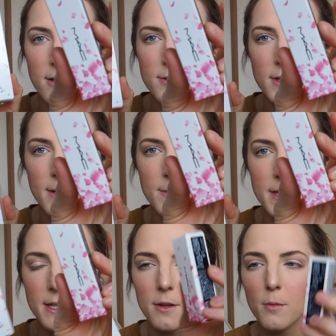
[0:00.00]
also comes
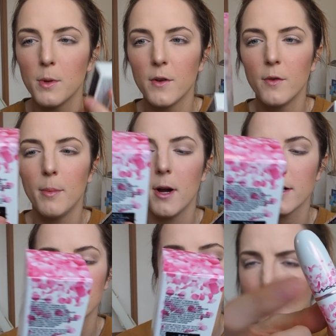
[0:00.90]
in another beautiful
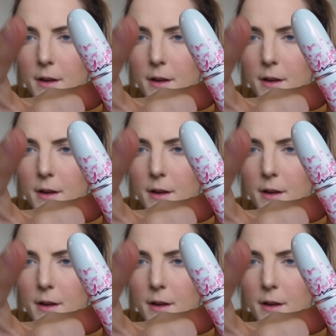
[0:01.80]
box. I